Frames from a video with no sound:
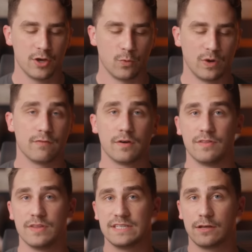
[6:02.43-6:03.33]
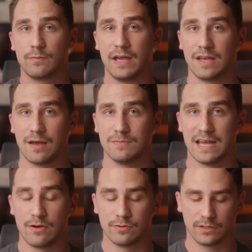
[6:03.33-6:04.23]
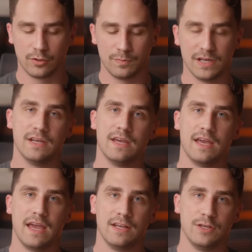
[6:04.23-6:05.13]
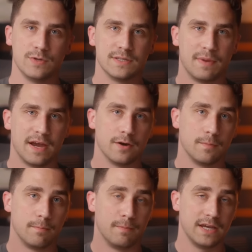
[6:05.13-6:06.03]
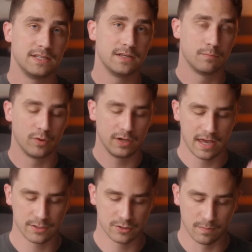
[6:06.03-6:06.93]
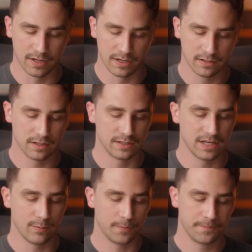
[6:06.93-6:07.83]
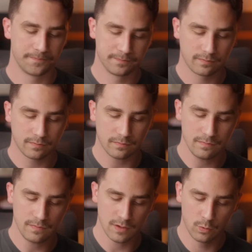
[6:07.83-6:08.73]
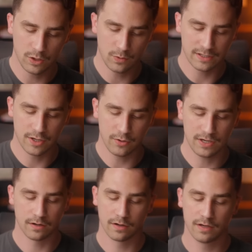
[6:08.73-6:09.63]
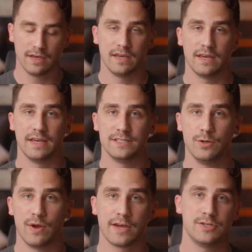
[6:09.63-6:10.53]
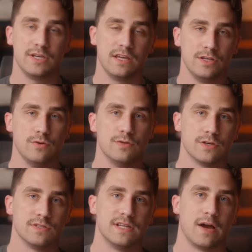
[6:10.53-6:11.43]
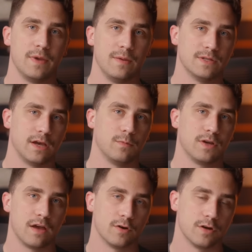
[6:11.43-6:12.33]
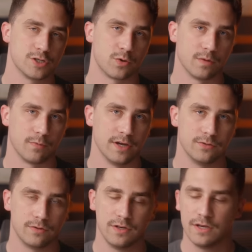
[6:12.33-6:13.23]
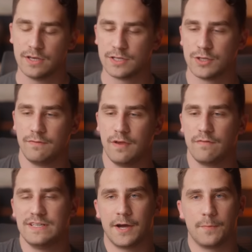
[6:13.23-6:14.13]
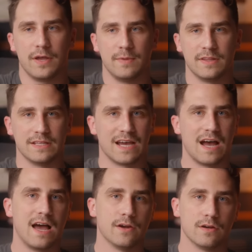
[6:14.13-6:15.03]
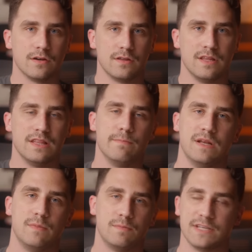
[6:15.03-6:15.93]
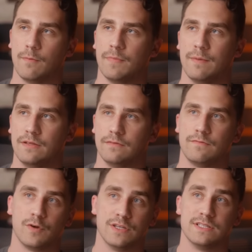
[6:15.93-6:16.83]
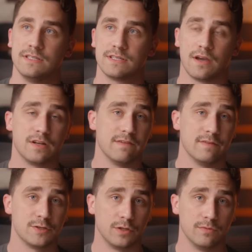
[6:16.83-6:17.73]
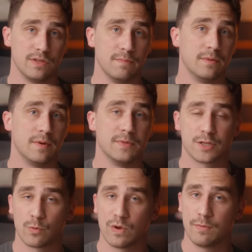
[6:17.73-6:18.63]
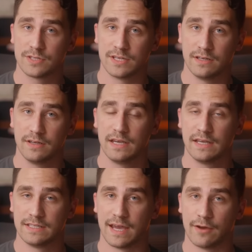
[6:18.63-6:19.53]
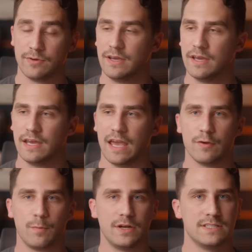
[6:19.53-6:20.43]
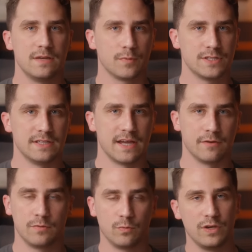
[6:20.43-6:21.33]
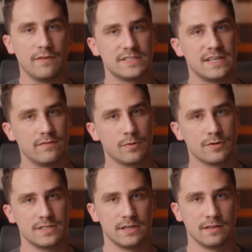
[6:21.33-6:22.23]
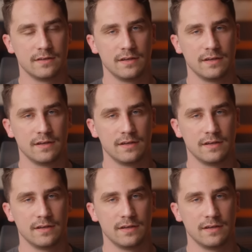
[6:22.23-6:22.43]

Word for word: whatever. The seller might come down a little bit and you as the buyer might bring extra money to the table. One quick note here is you actually can use your down payment to help cover a short appraisal. So if you have a down payment that's higher than the minimum down payment, for instance, on a conventional loan, the minimum is 3% down. If you're putting 10% down, well, you have 7%